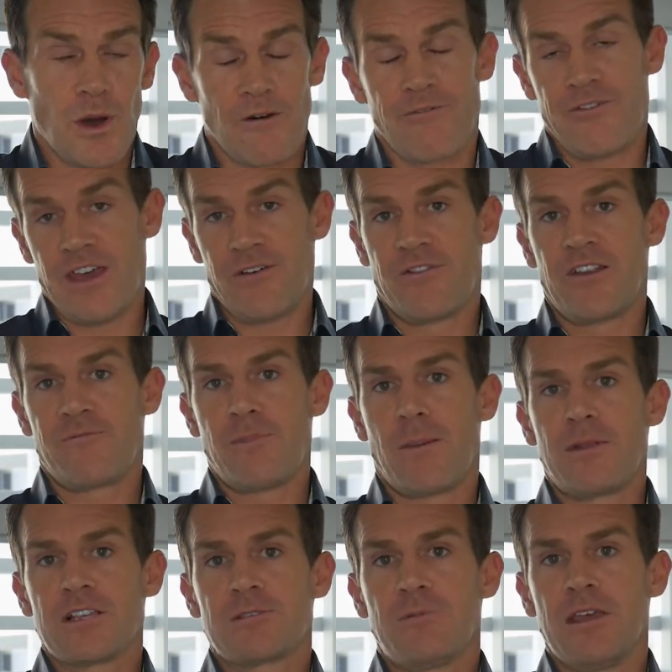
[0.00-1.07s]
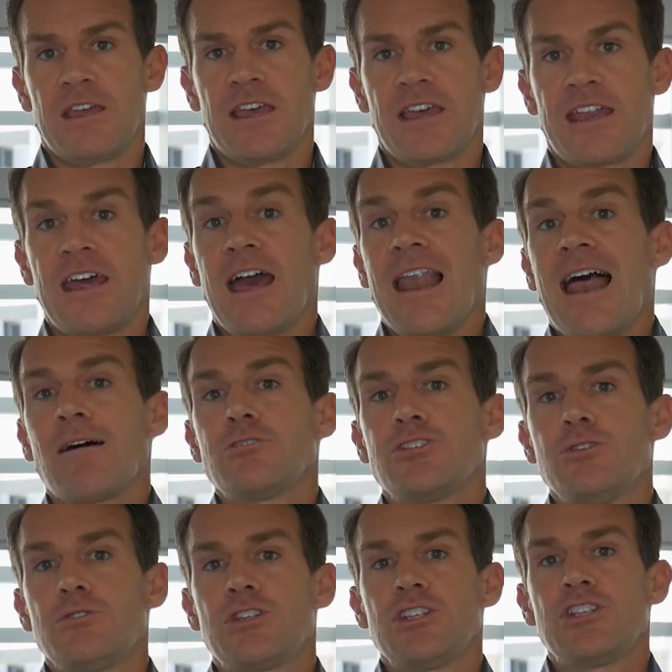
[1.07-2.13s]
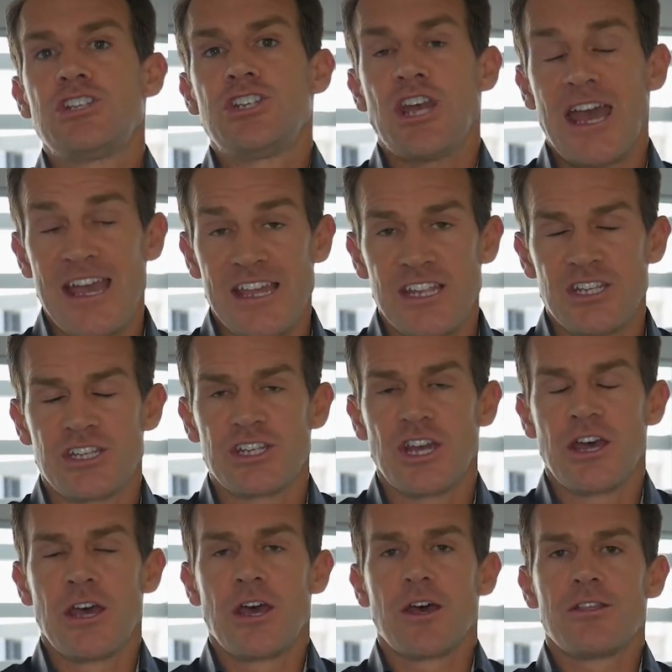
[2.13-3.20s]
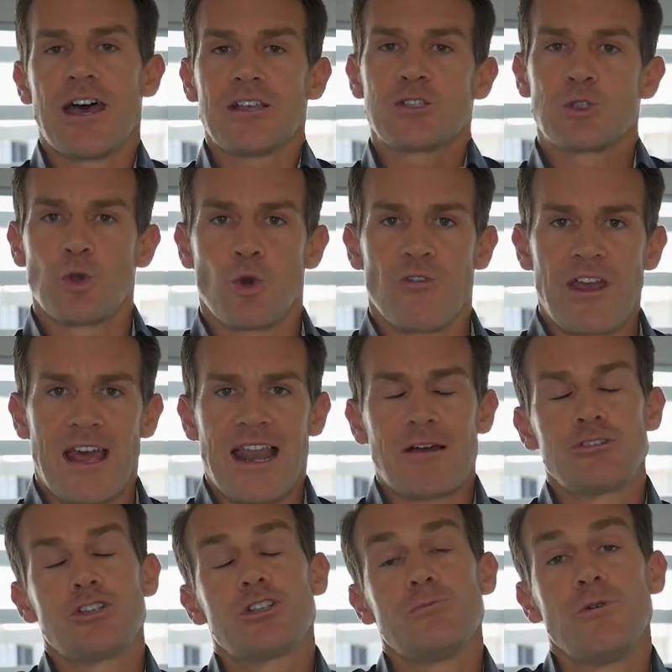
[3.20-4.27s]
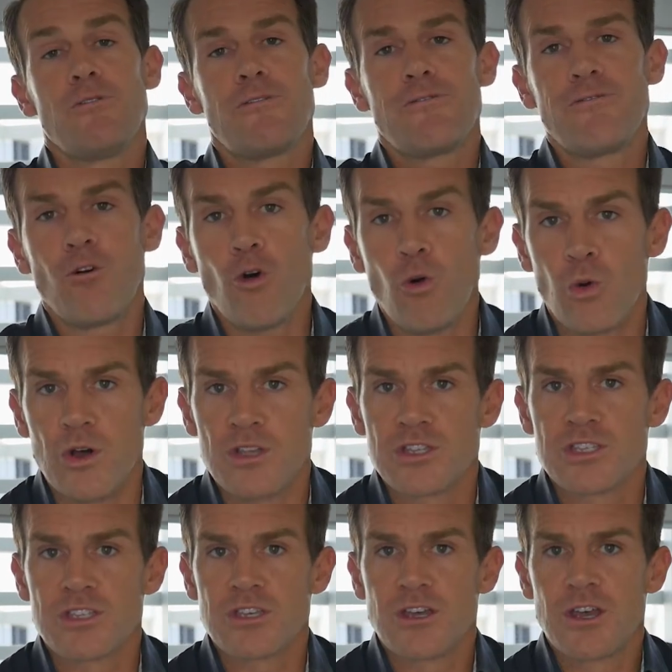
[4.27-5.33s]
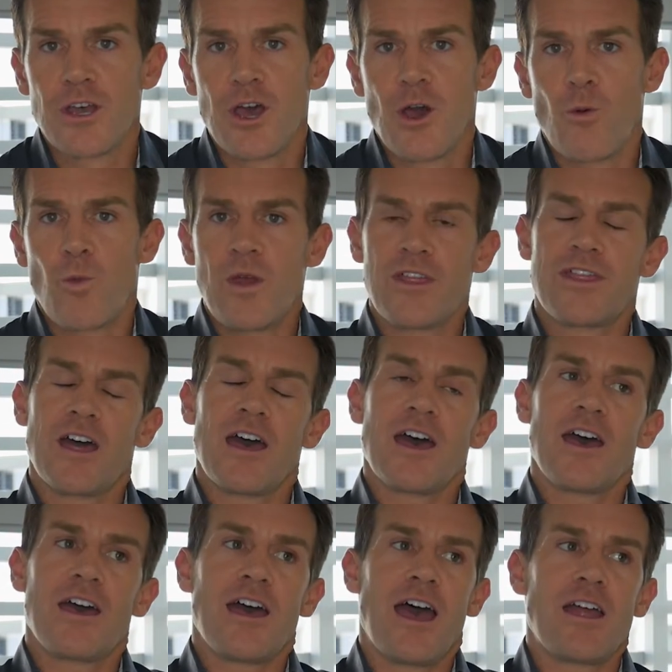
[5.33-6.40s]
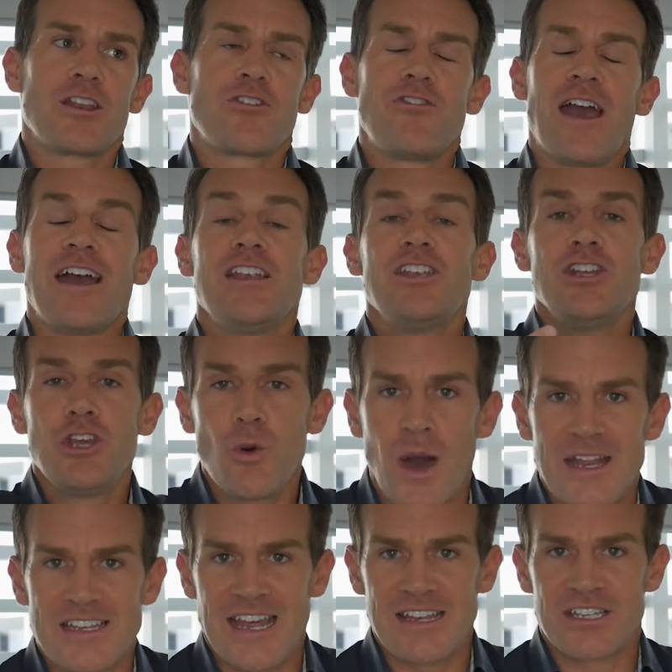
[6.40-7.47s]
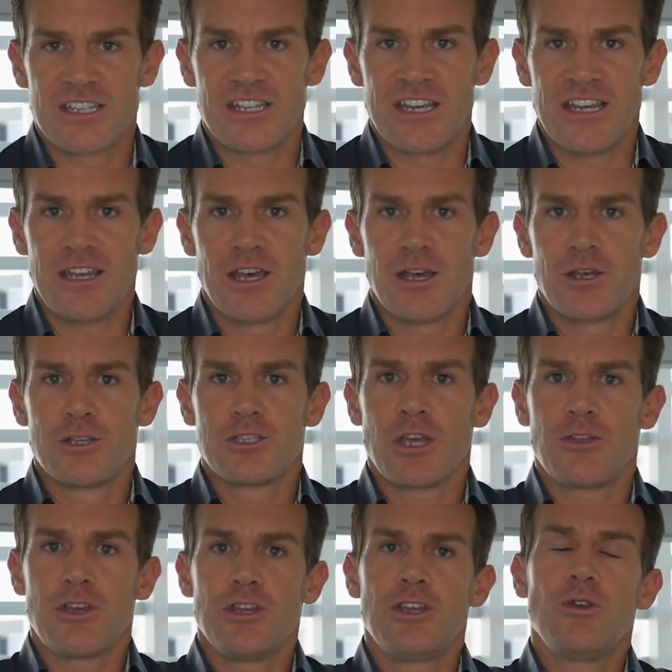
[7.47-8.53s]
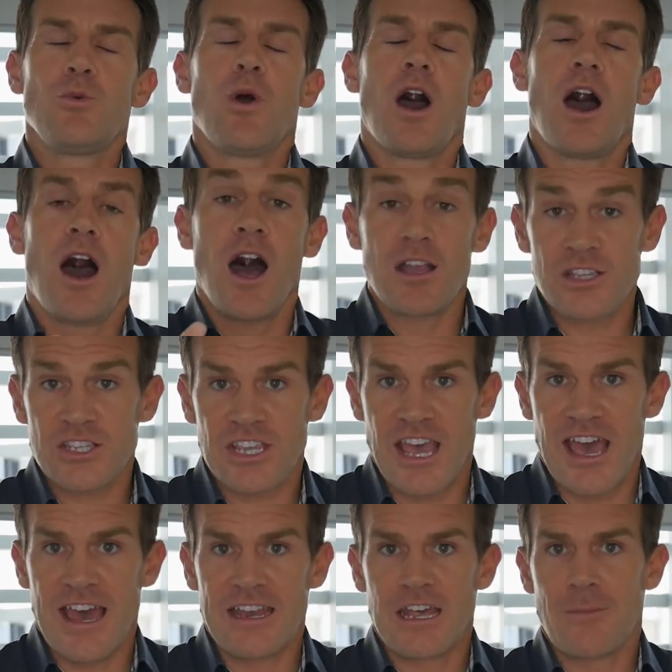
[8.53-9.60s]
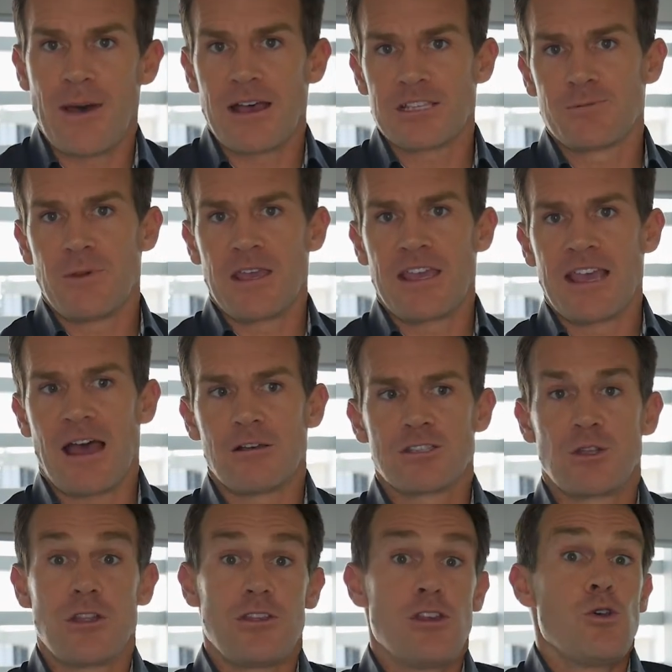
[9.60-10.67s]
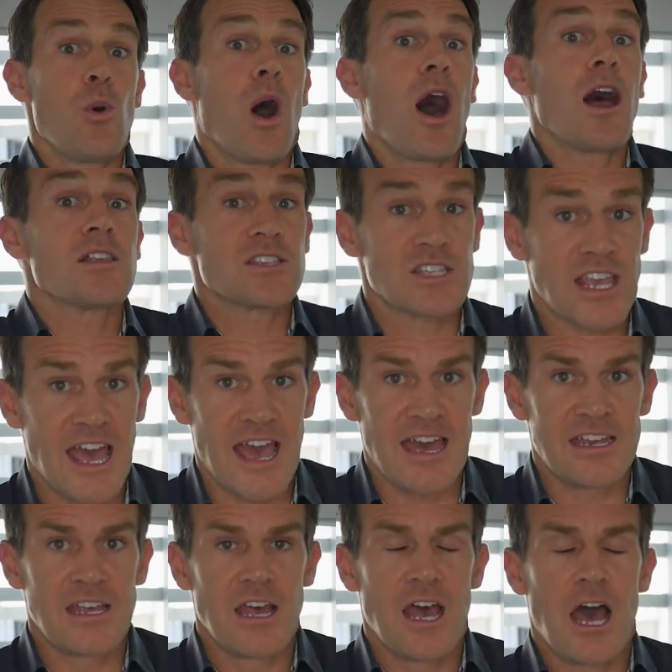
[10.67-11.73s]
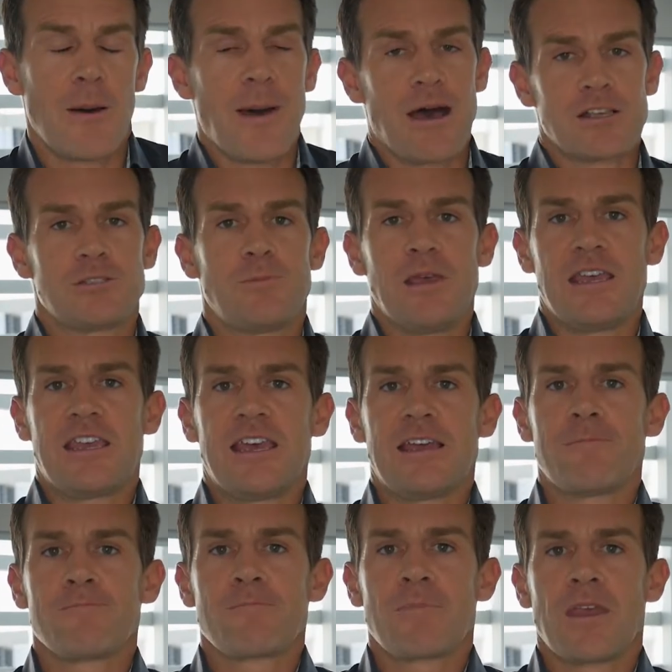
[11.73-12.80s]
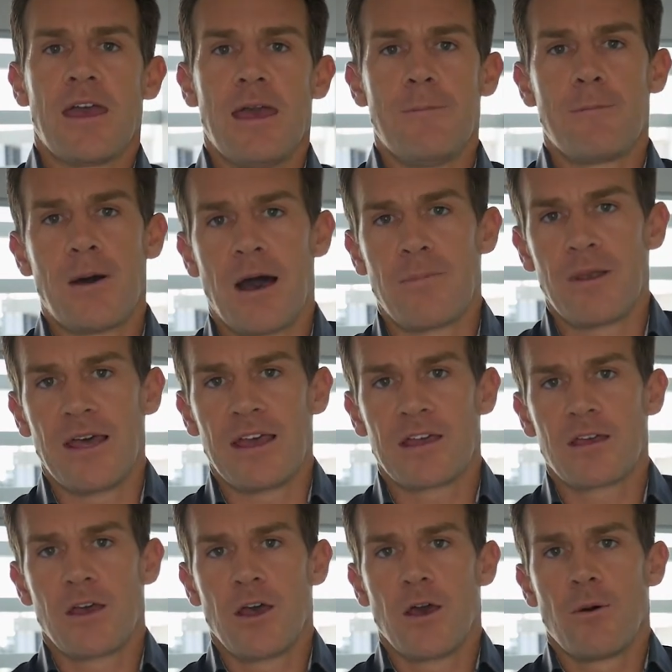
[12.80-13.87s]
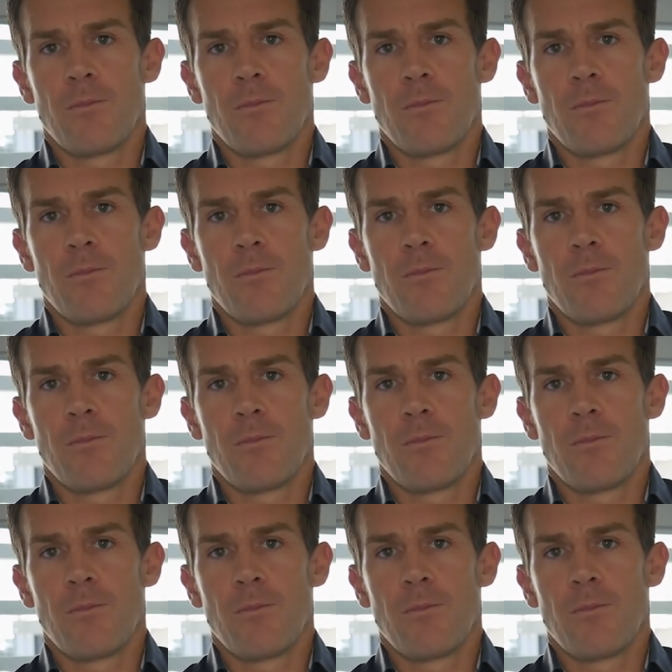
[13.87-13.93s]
are fearful of public speaking and it allows you to change that story. It allows you to move forwards with uh, and create a new identity so that you aren't scared about speaking out, so that you aren't scared about speaking in public.